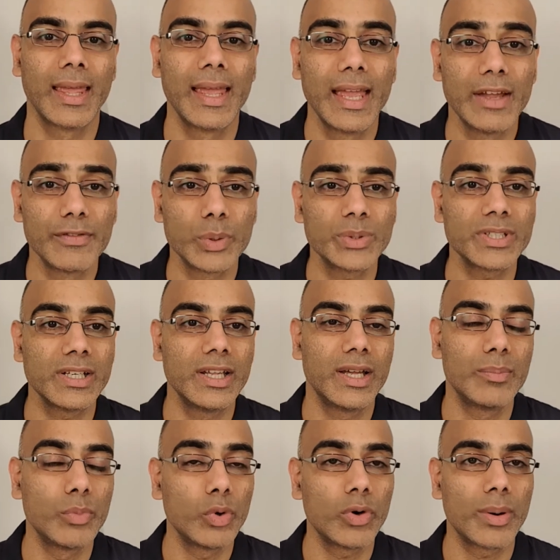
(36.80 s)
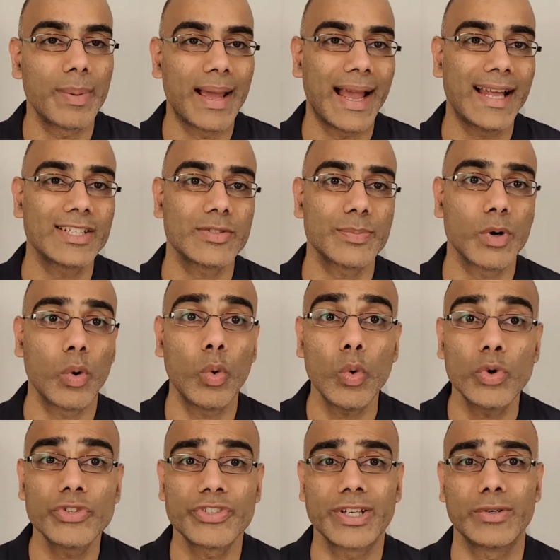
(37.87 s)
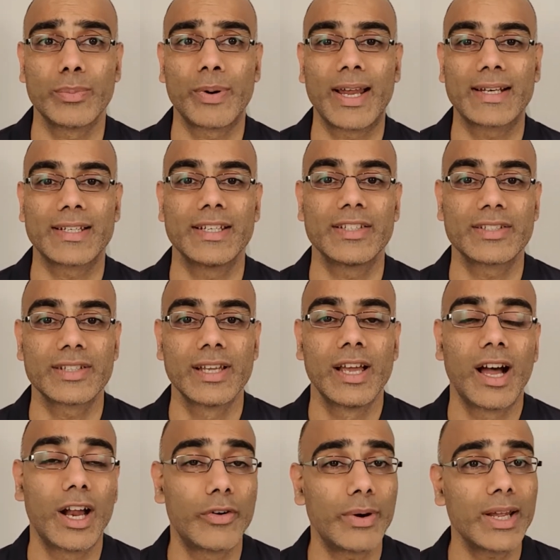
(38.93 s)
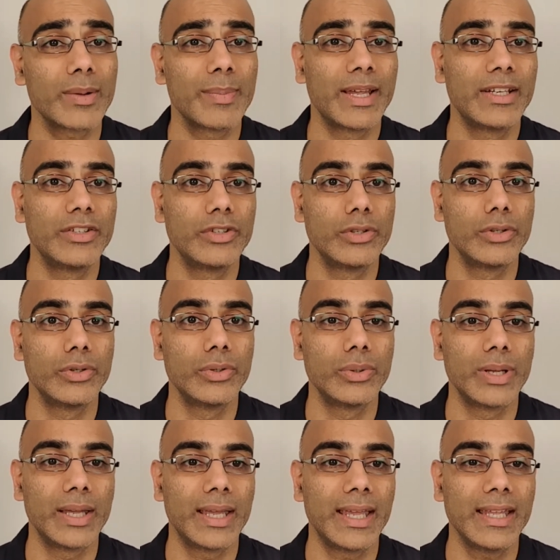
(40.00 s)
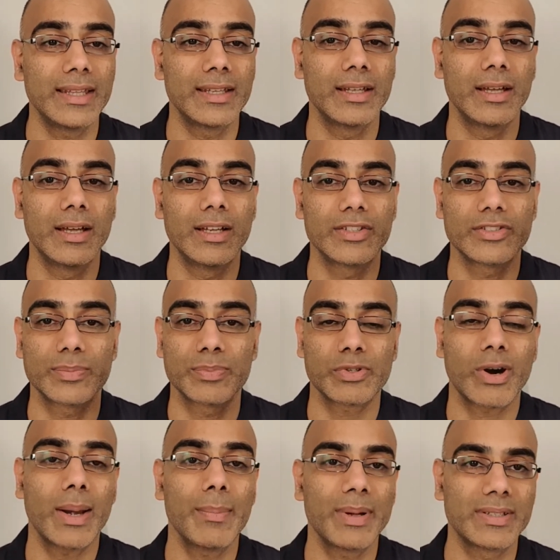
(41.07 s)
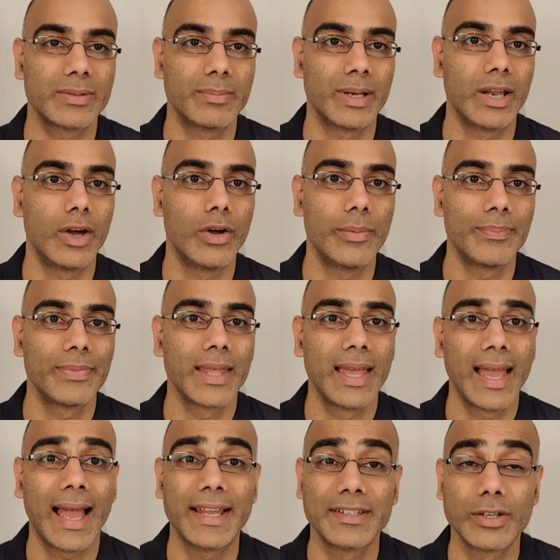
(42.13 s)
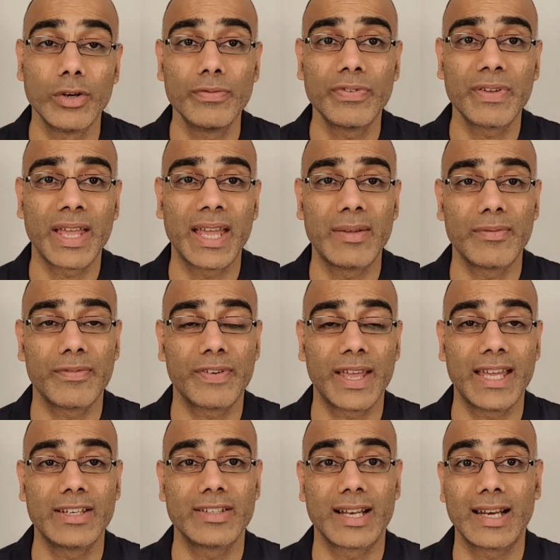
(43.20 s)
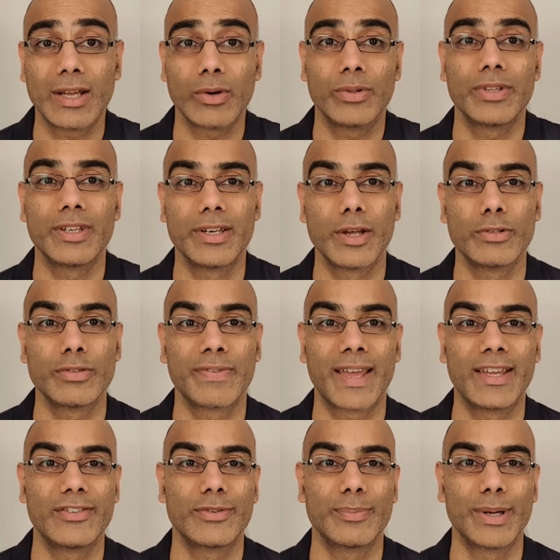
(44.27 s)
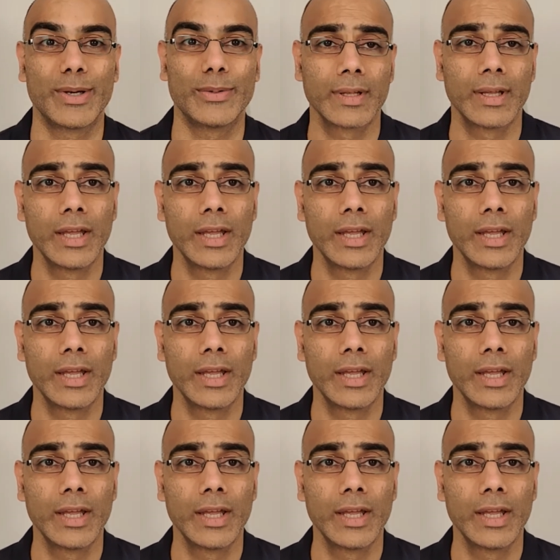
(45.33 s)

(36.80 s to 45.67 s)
If you want to learn more about asthma or general practice, I'd recommend you hit the subscribe button below and don't forget to click on the notification bell.